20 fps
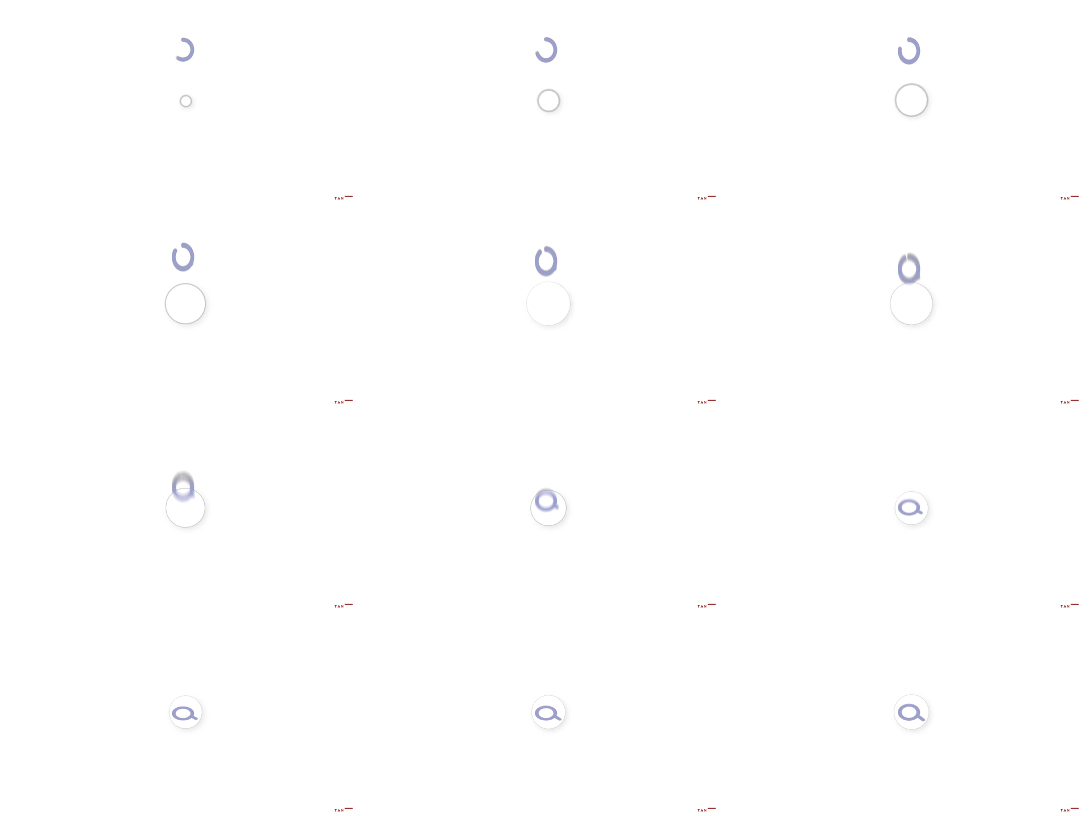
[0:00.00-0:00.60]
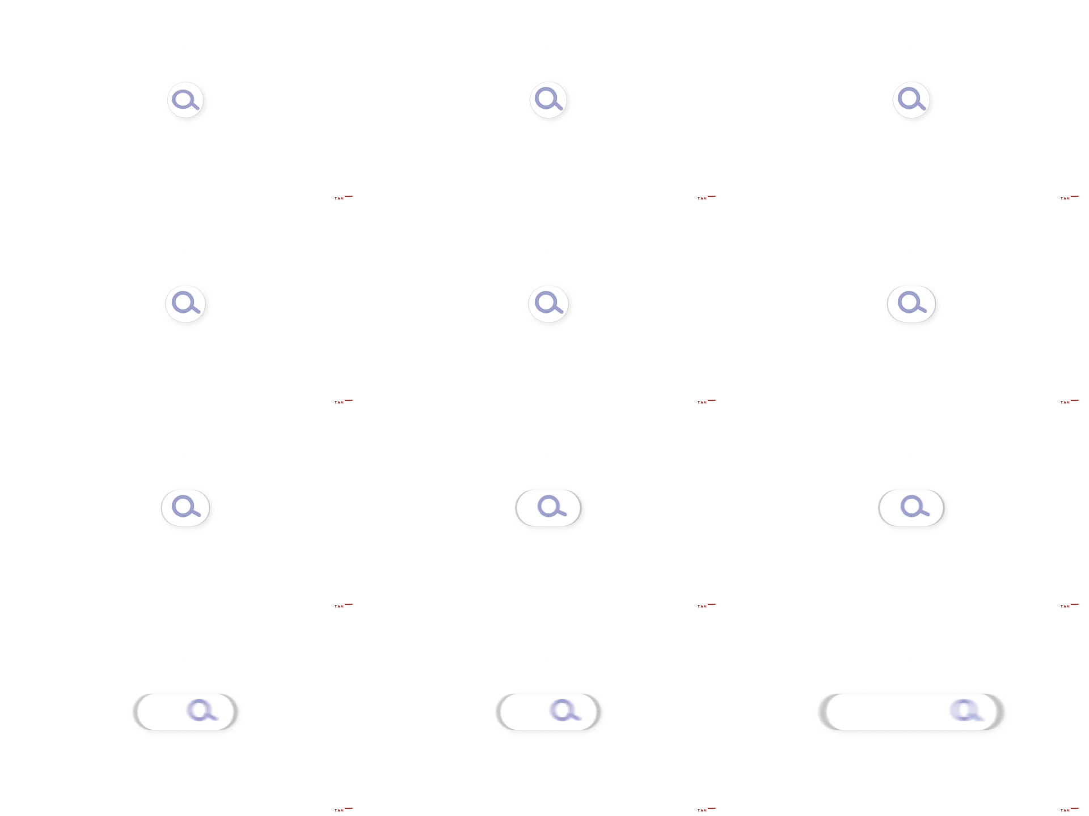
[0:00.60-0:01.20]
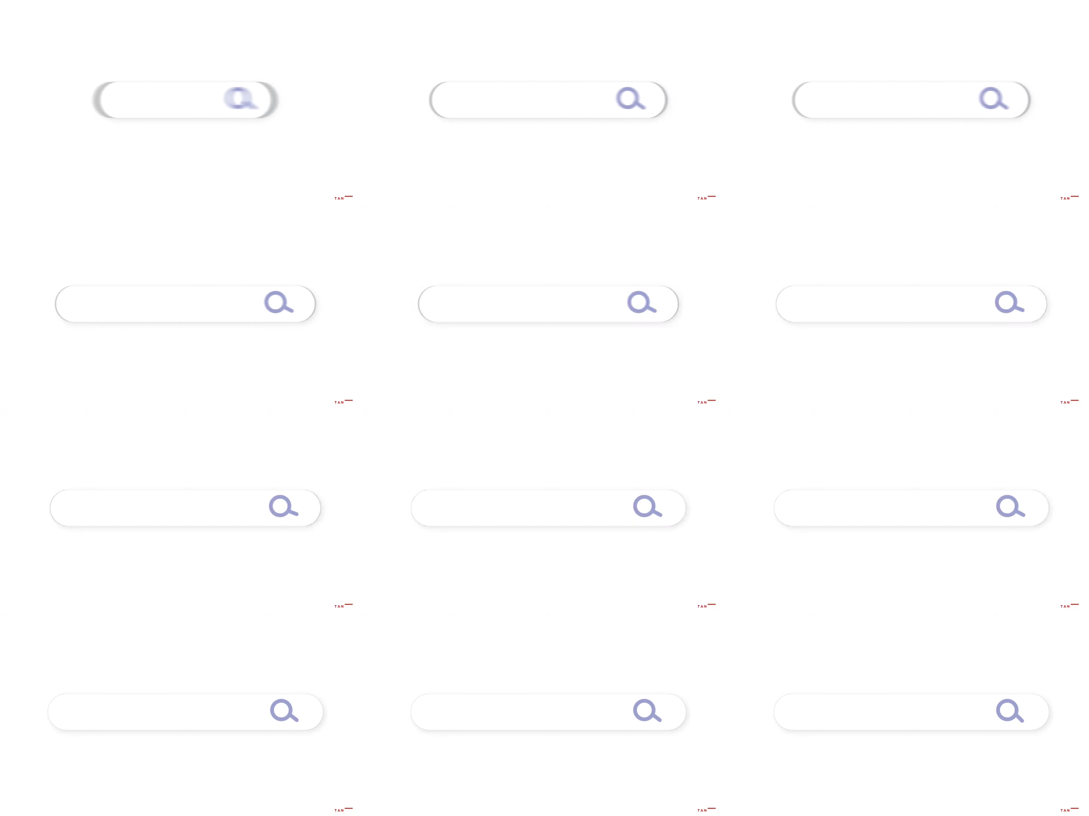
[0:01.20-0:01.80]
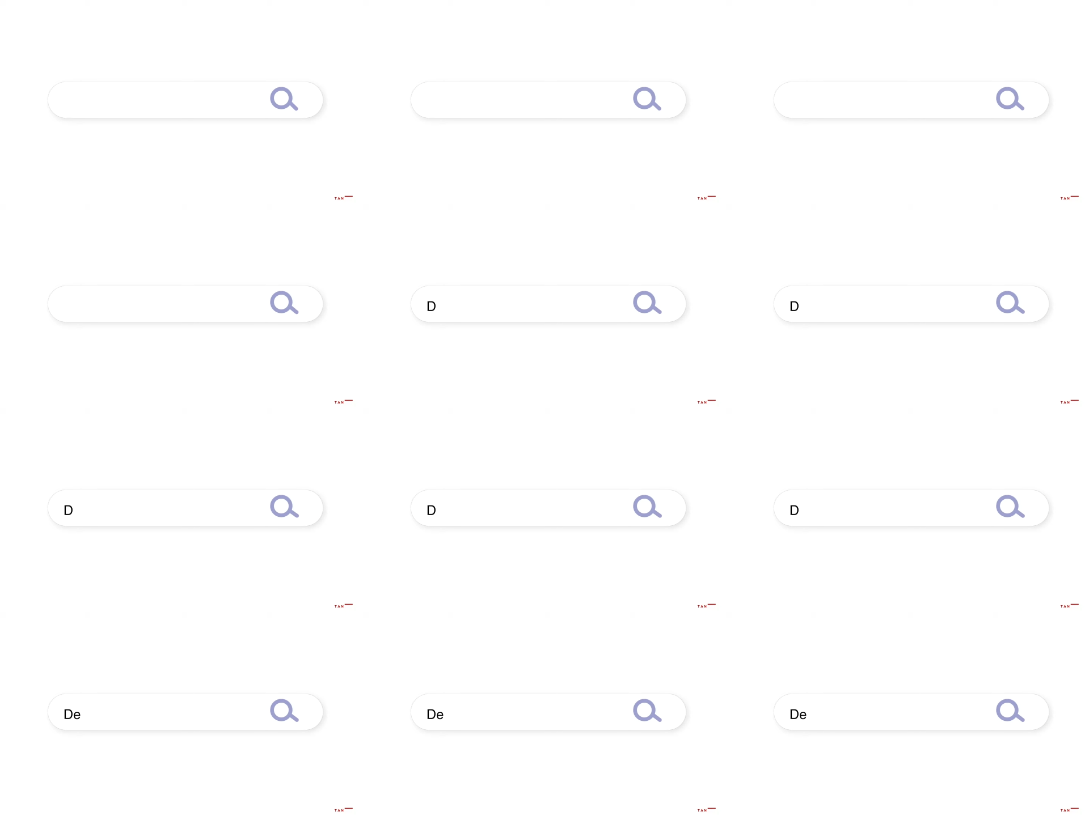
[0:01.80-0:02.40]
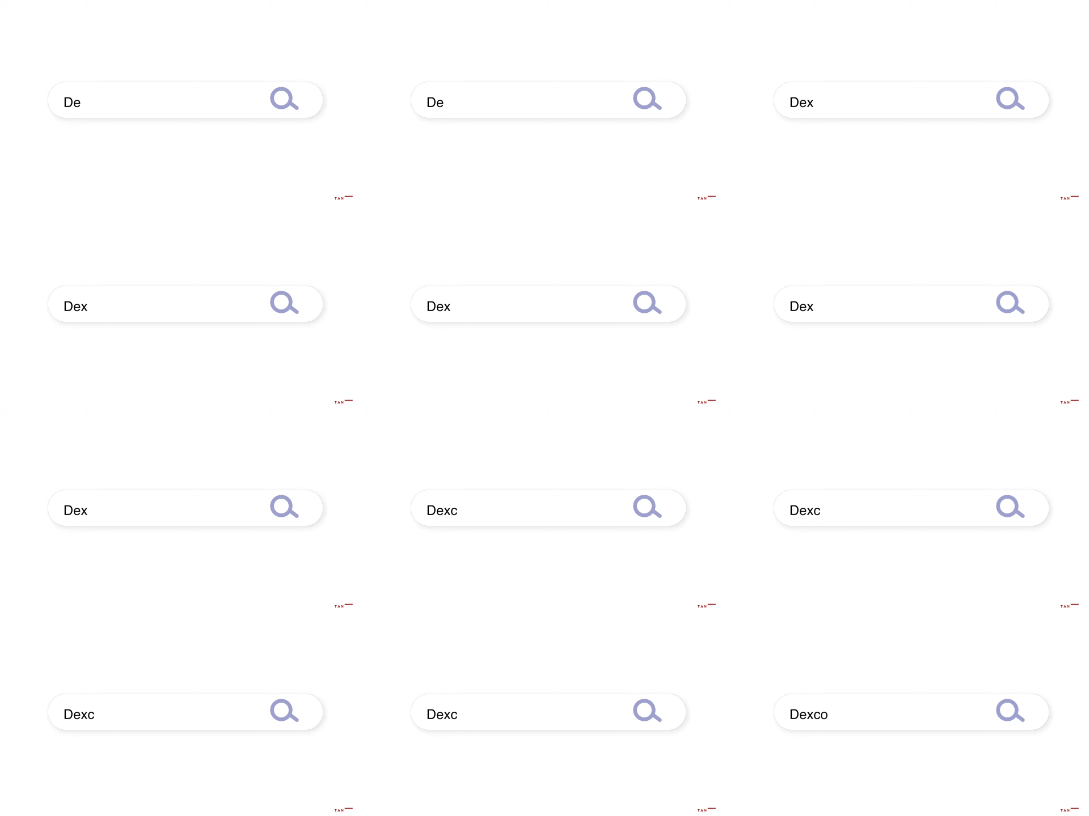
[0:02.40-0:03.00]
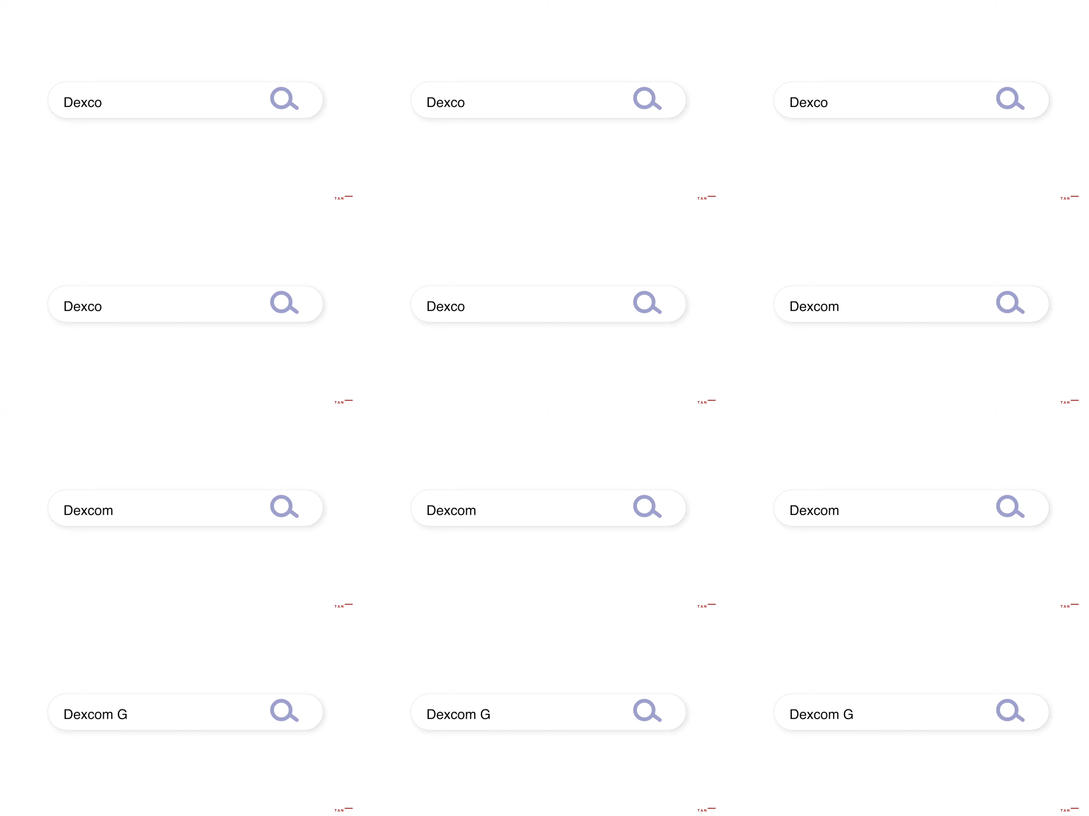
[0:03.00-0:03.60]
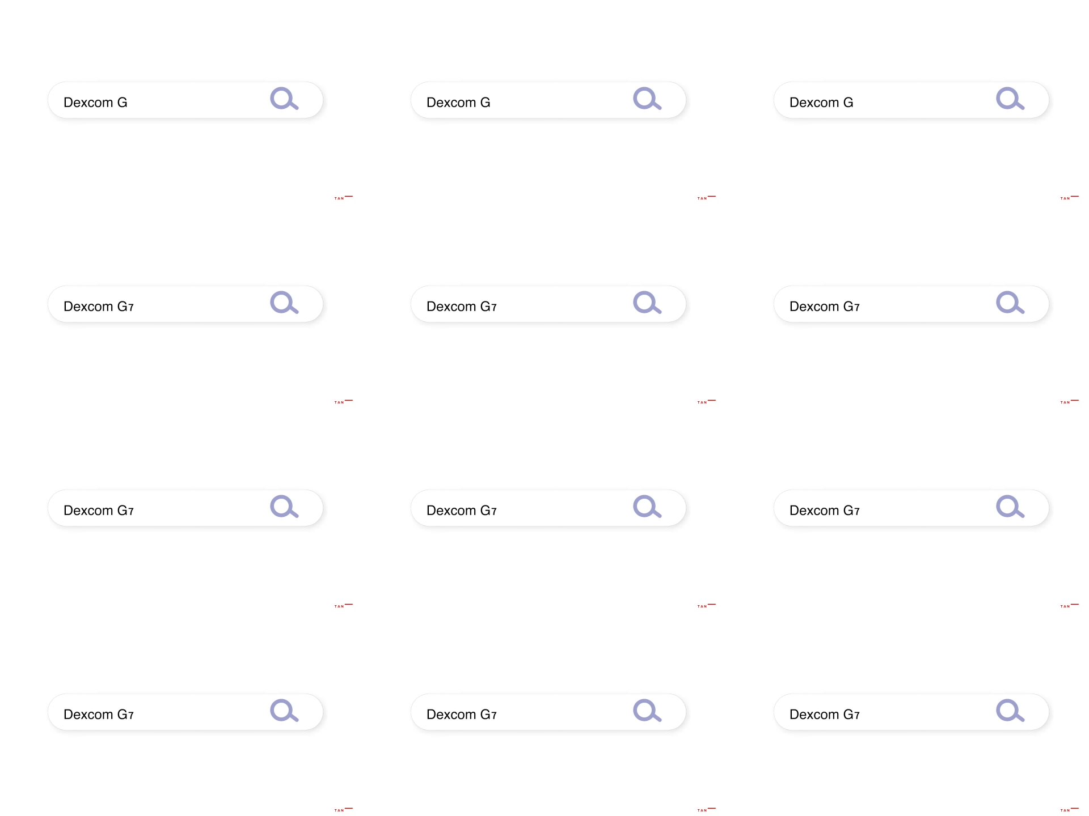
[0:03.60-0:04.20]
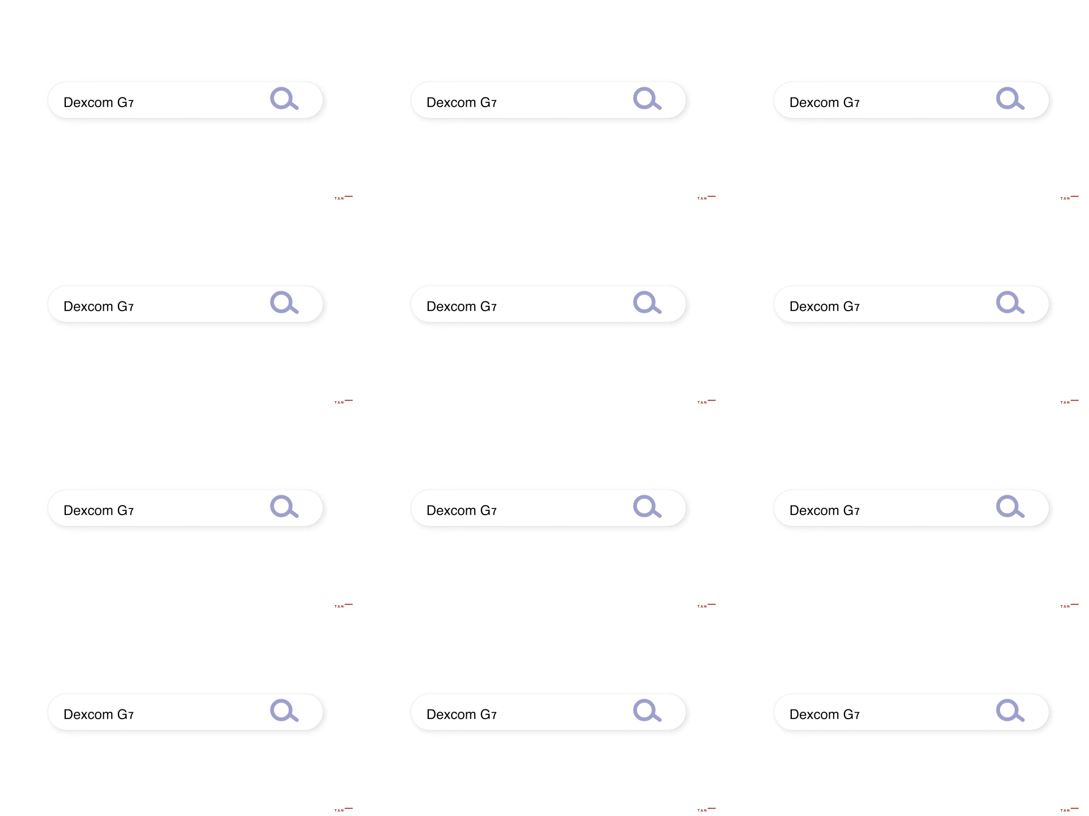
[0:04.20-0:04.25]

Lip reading: No face is visible, so there are no lips to read.